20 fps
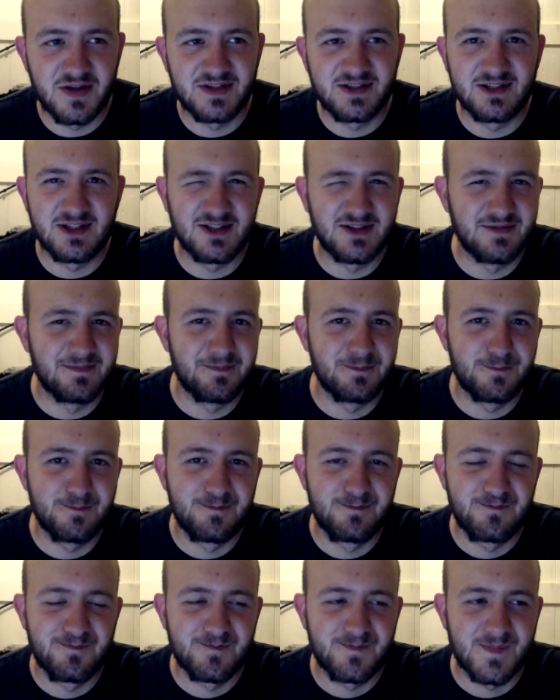right, this doesn't
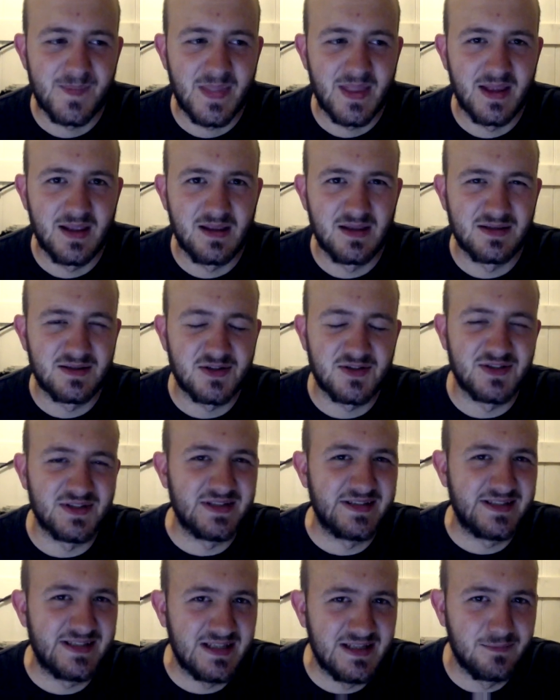
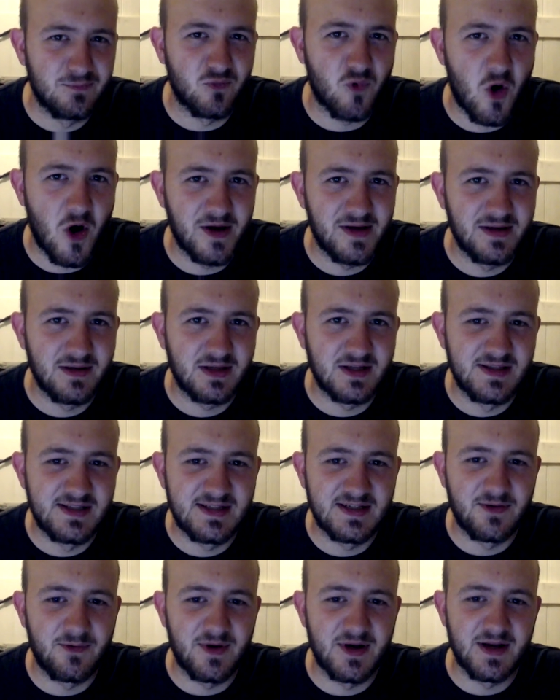seem right,
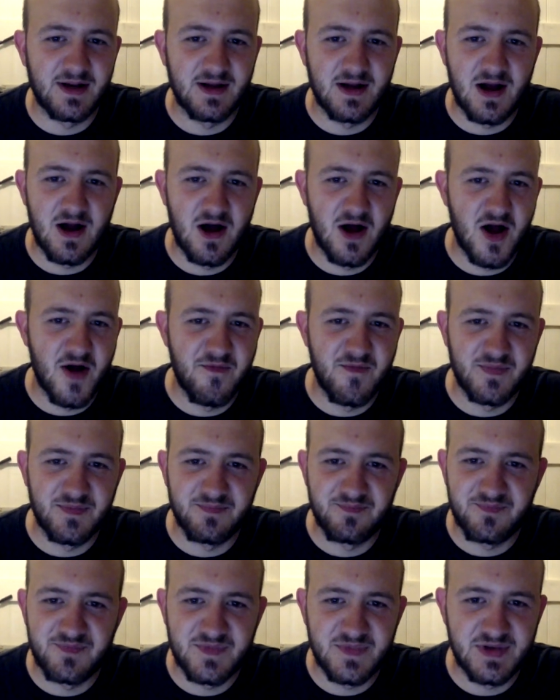considering
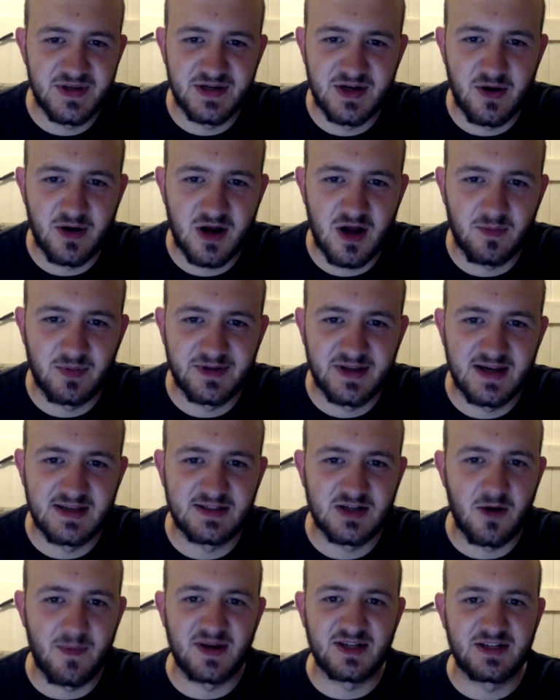you know, a couple of
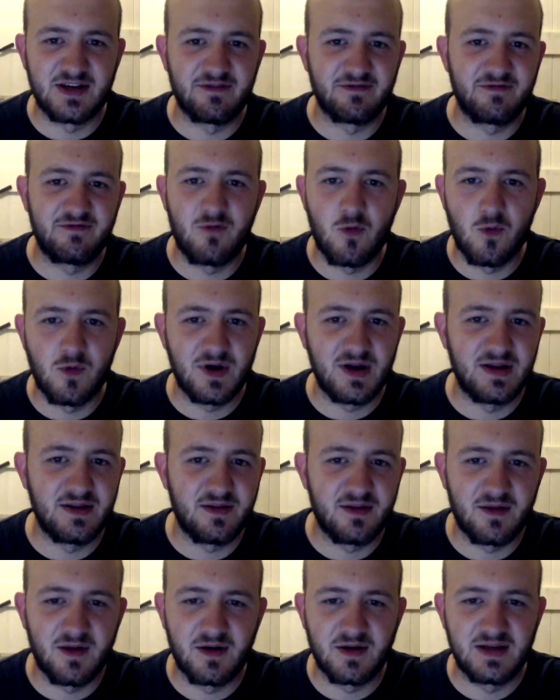days ago I managed to get
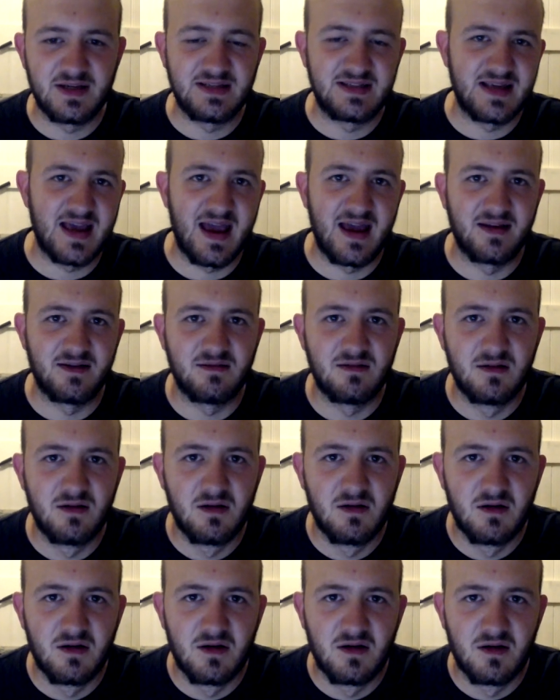40, 30, 10.
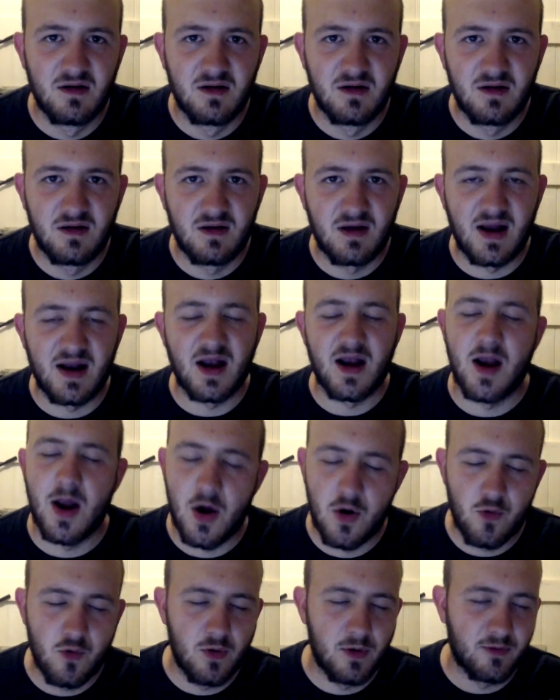And
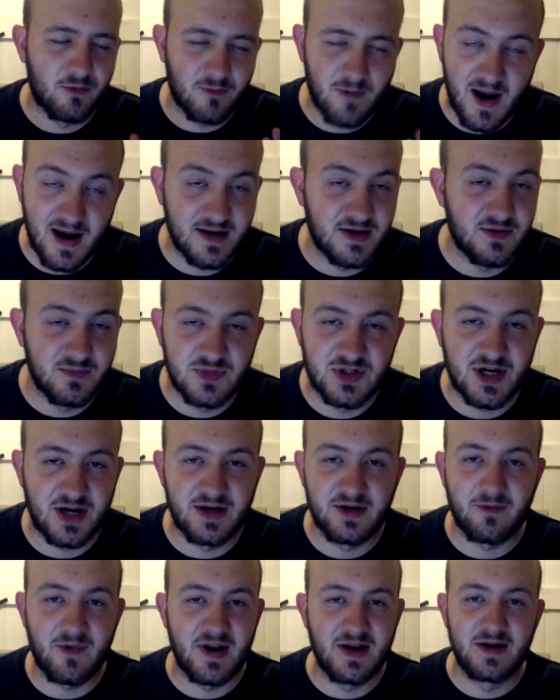I know random
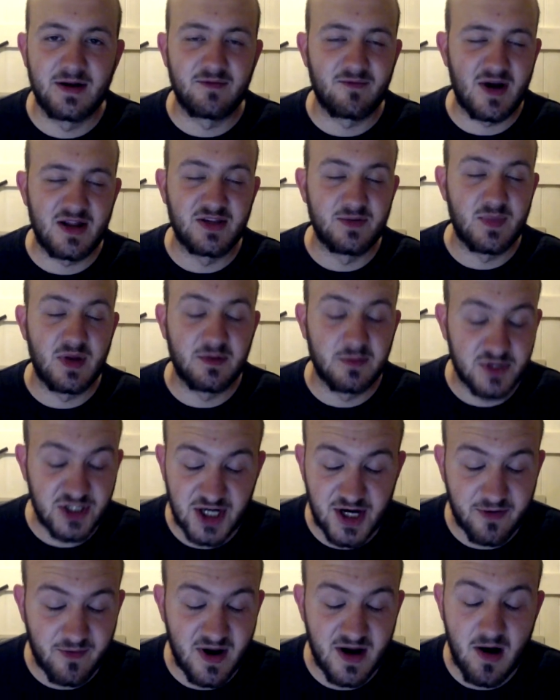number
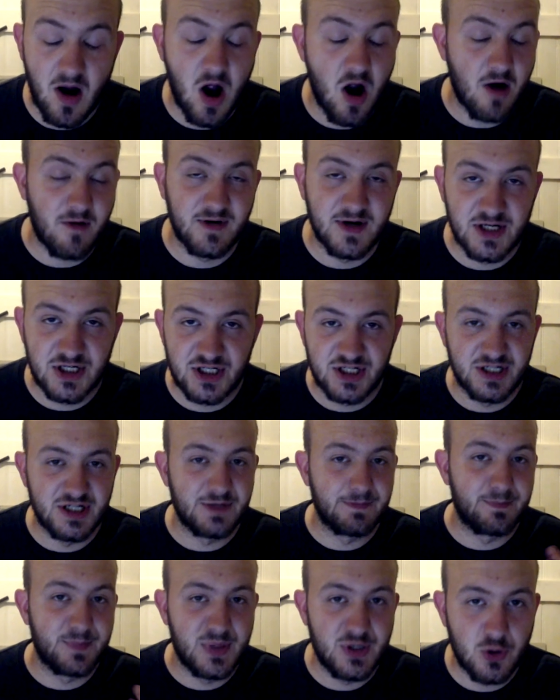generator
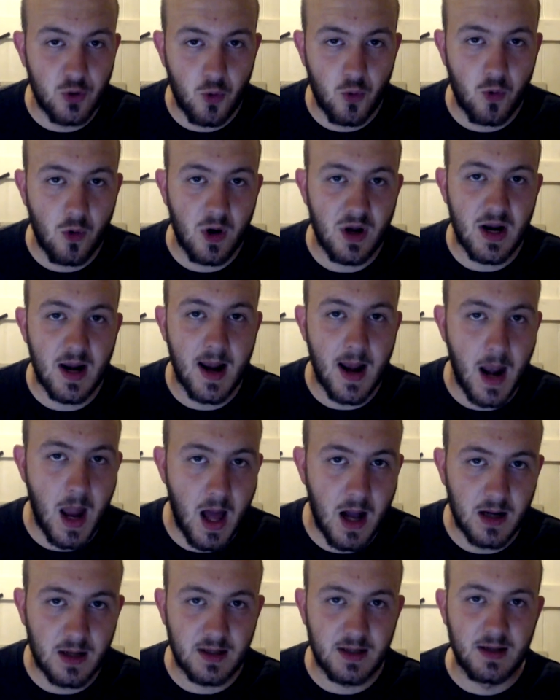RNG, pure
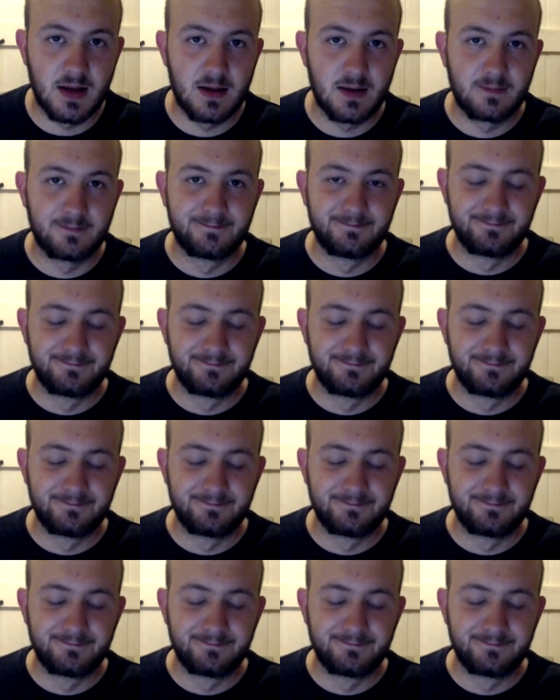luck,